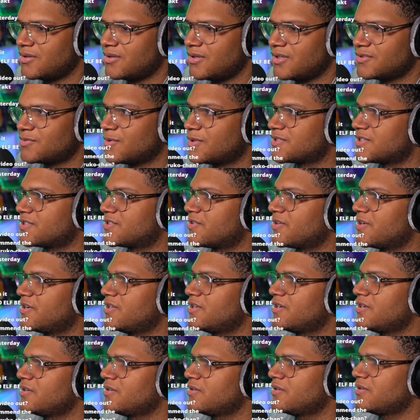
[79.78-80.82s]
Let's watch the
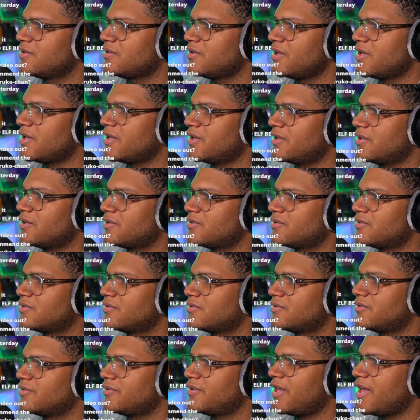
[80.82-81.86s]
trailer. Yeah,
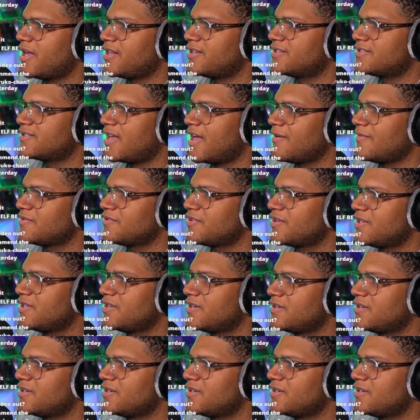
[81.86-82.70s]
does it have a trailer?